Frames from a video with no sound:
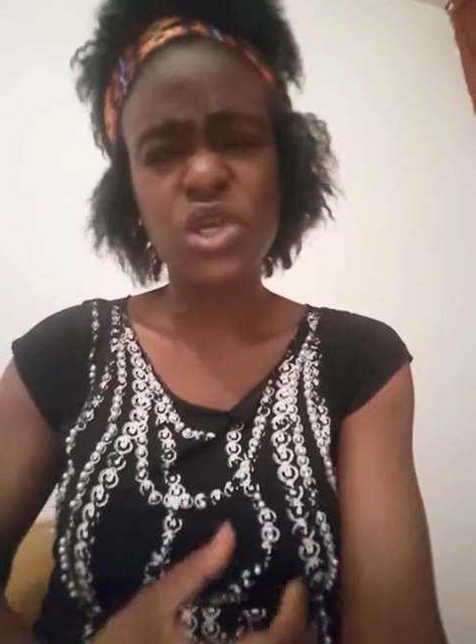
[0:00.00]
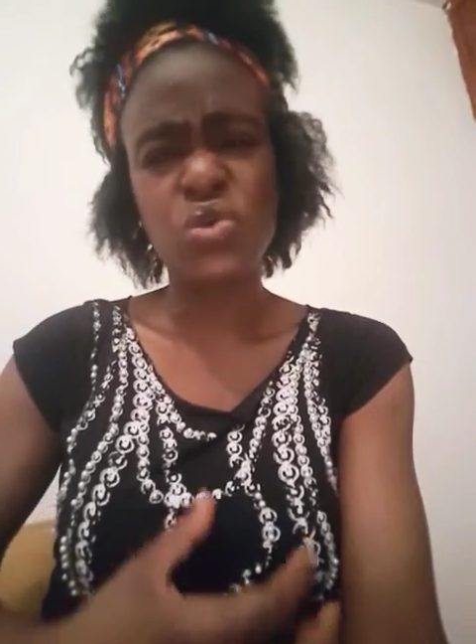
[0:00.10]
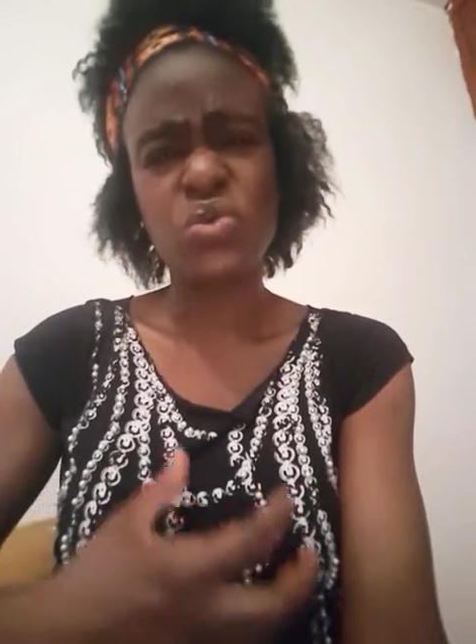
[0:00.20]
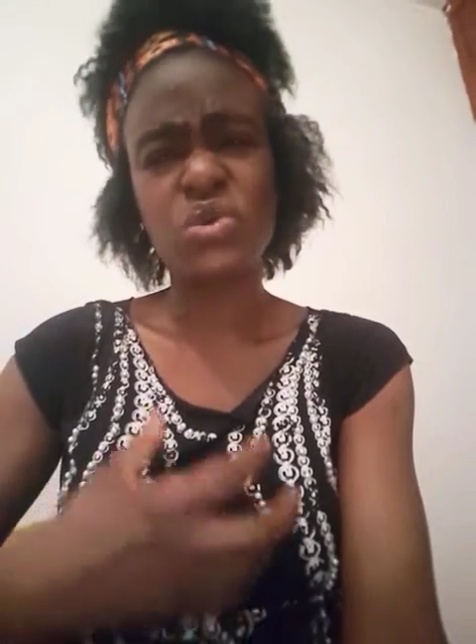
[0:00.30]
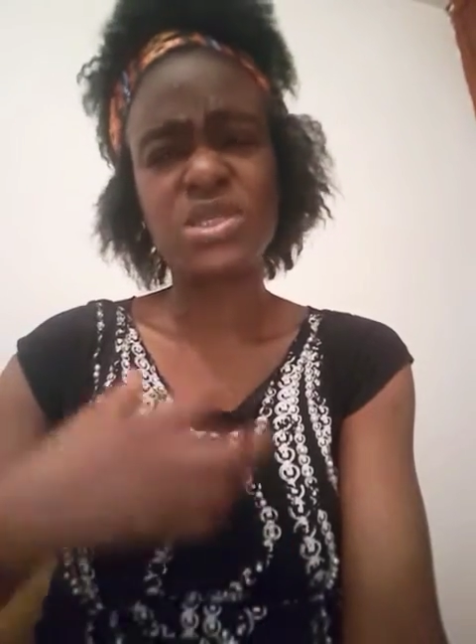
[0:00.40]
He
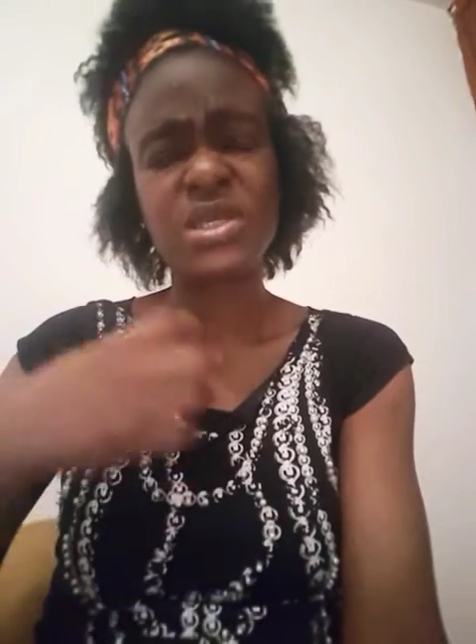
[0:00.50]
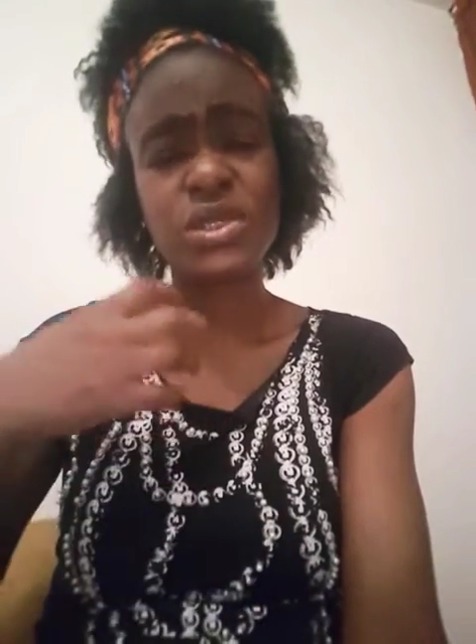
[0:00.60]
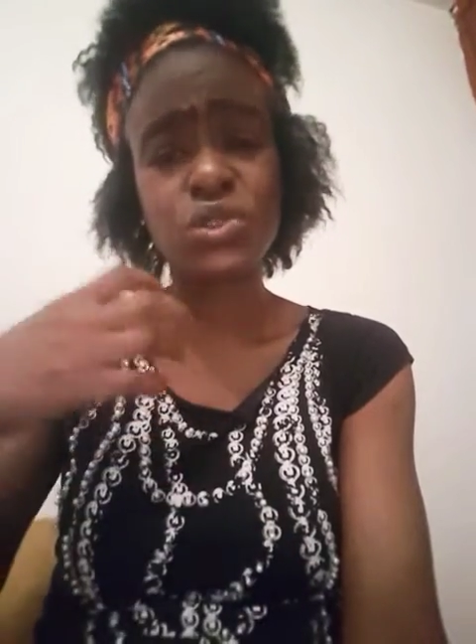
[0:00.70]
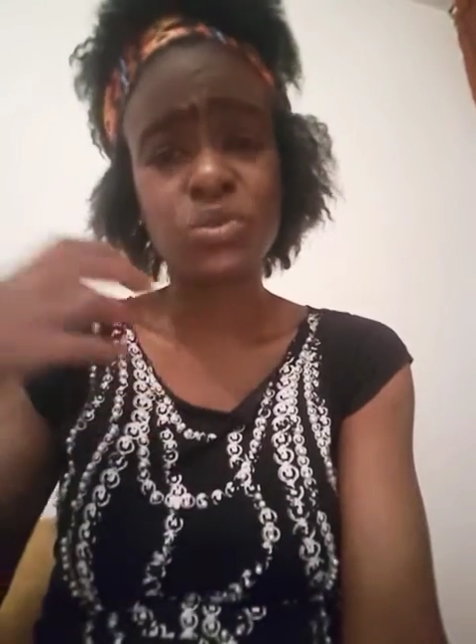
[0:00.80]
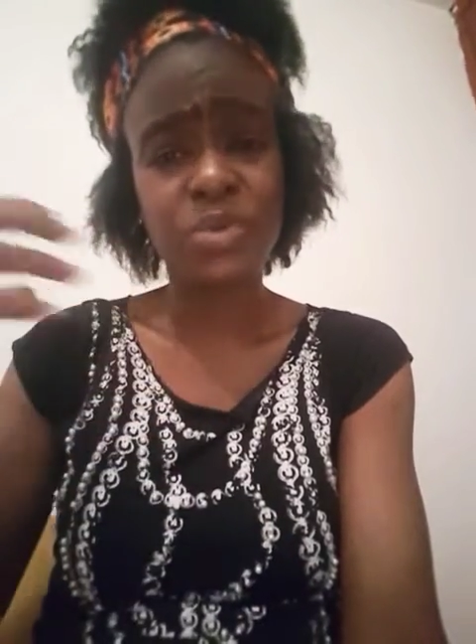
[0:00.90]
will
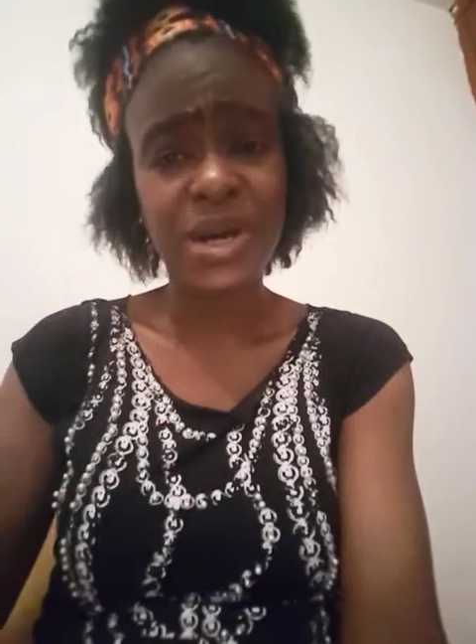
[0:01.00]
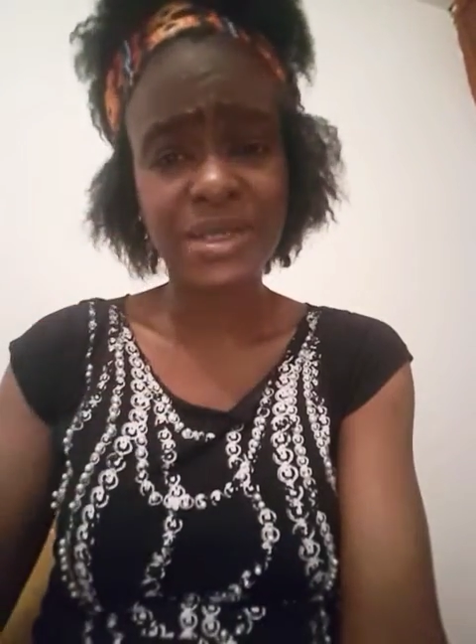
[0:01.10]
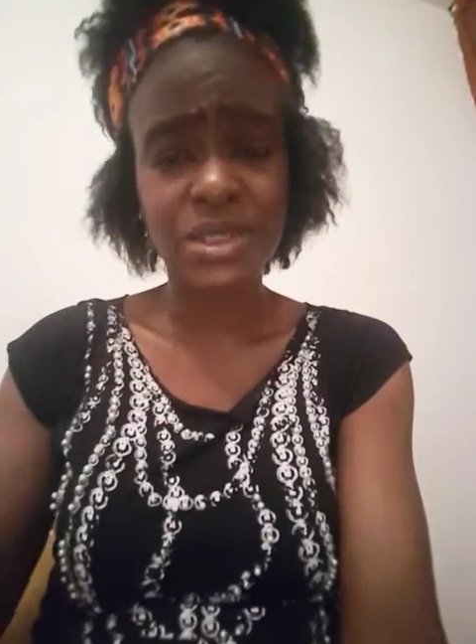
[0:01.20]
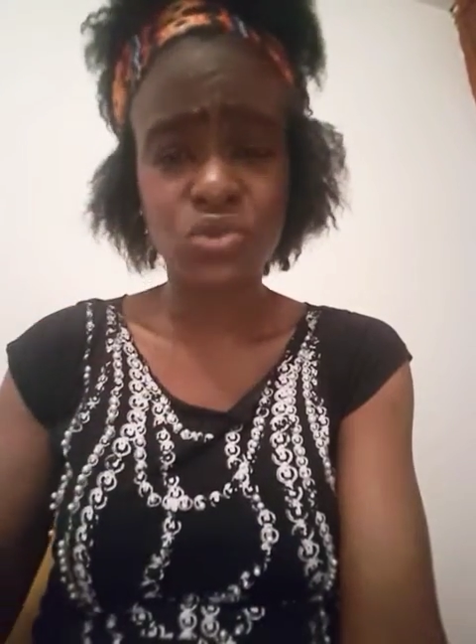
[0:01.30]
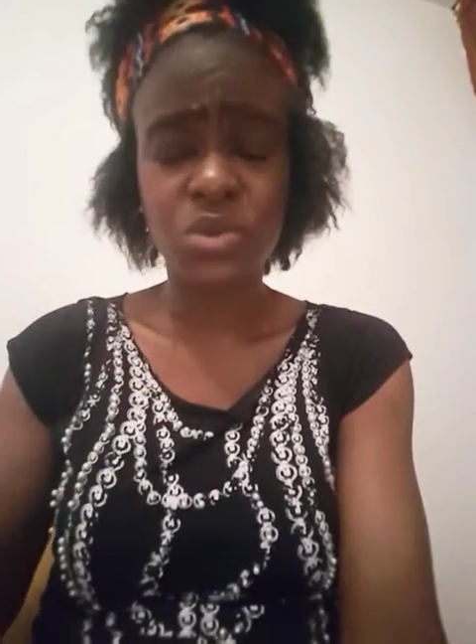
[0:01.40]
send you back
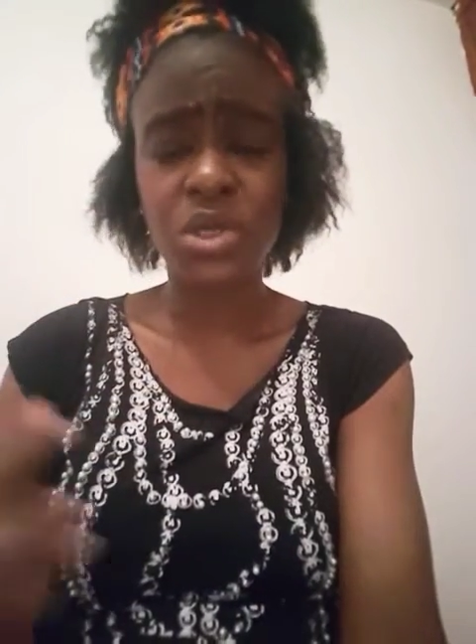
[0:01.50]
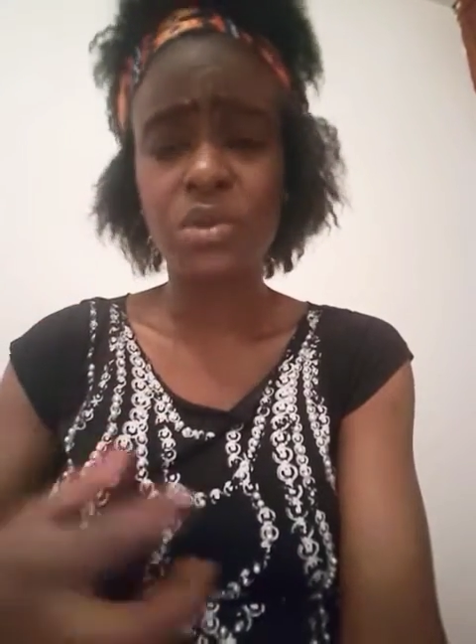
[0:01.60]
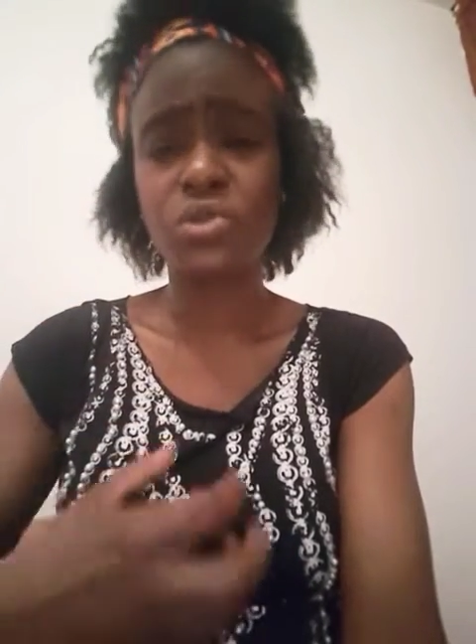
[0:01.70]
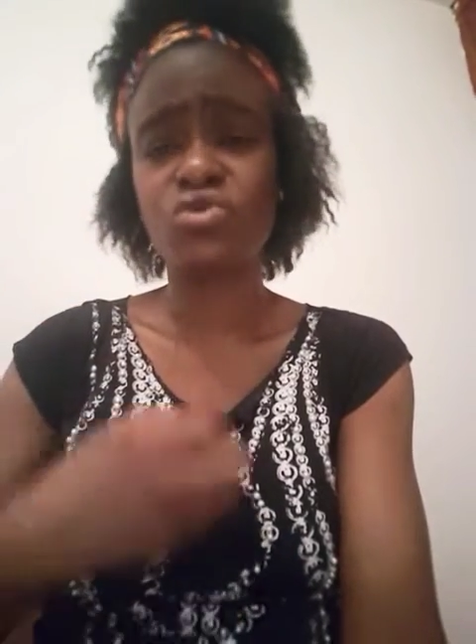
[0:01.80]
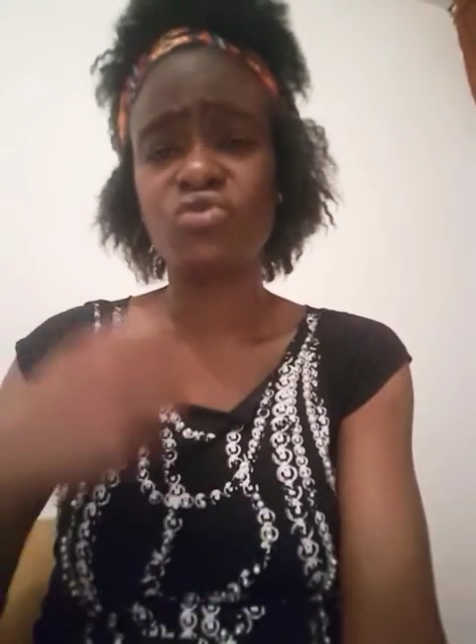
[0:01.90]
there to be
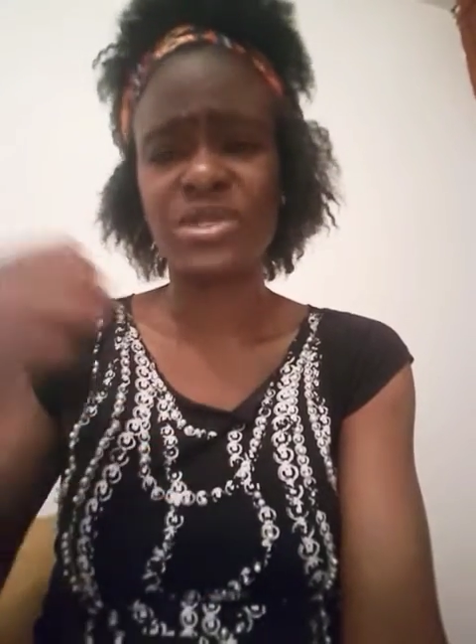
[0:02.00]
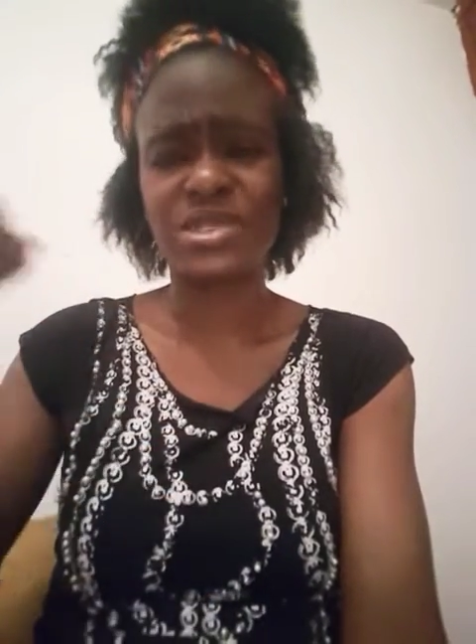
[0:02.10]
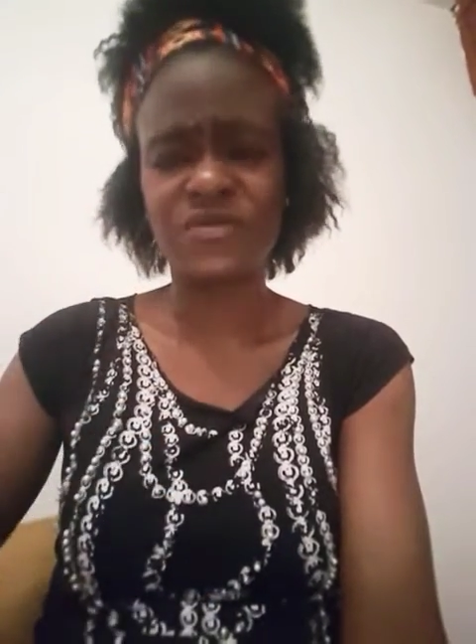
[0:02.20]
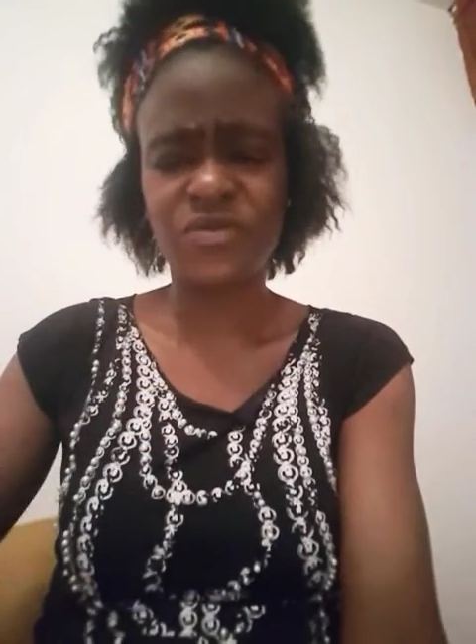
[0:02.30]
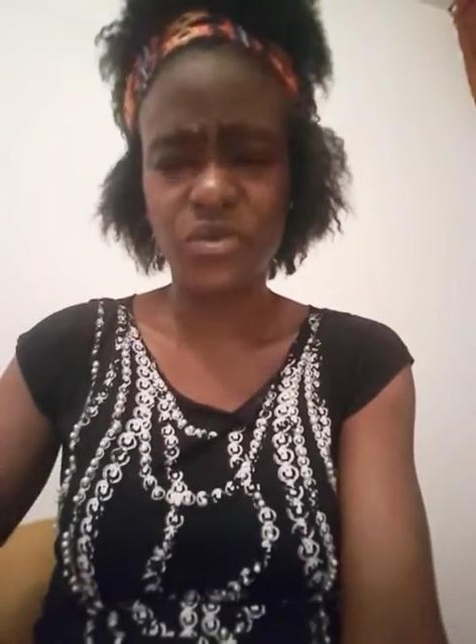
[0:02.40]
able to
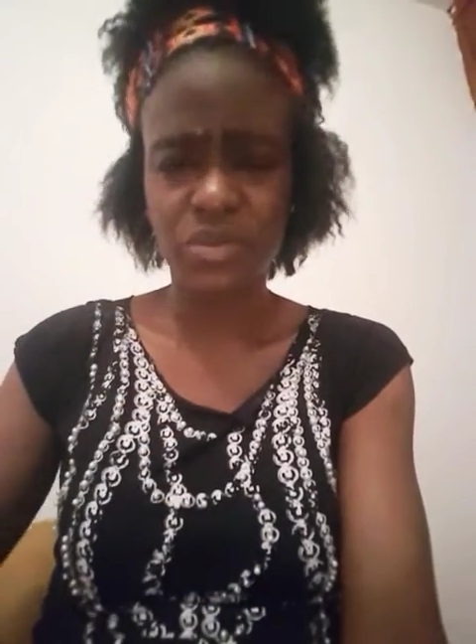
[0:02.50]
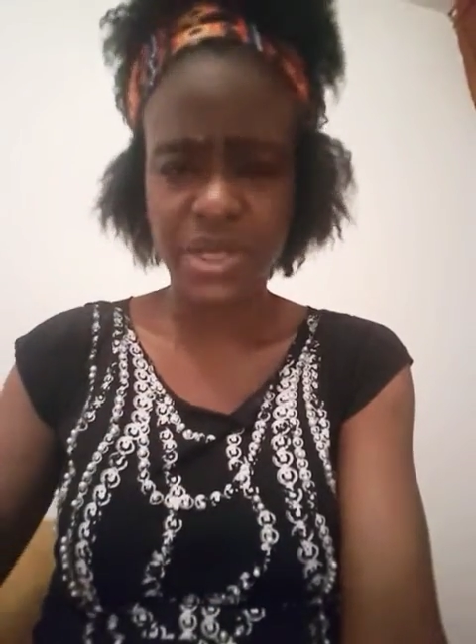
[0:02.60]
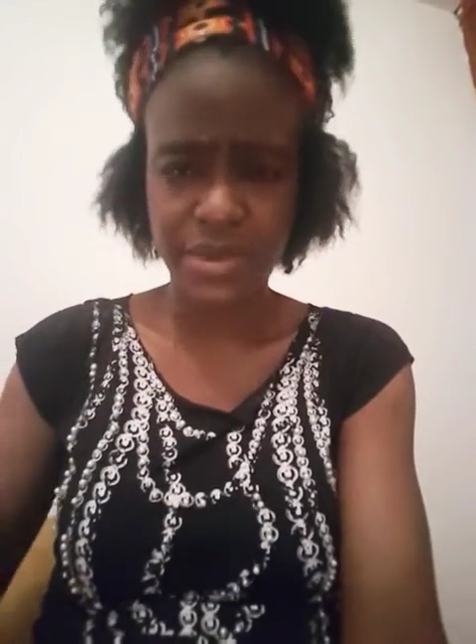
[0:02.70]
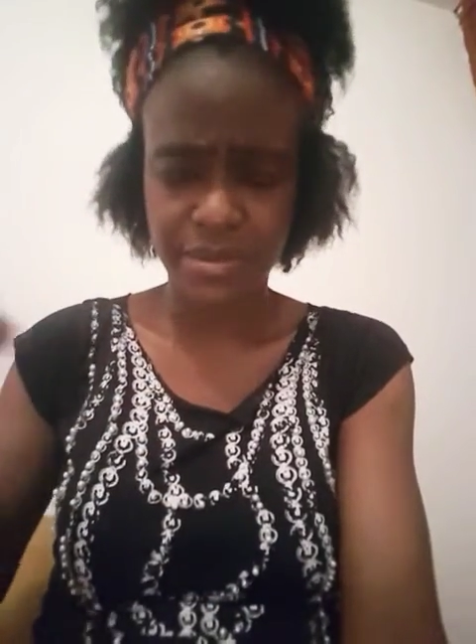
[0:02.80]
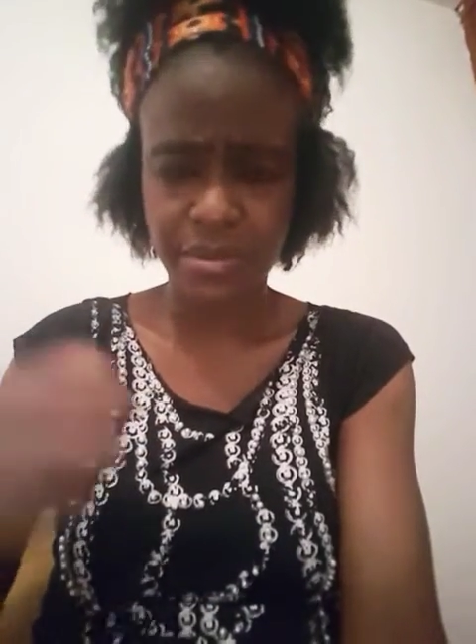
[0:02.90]
transform
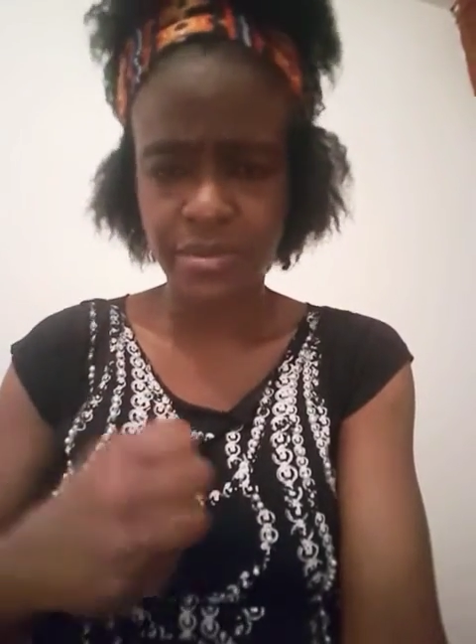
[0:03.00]
them.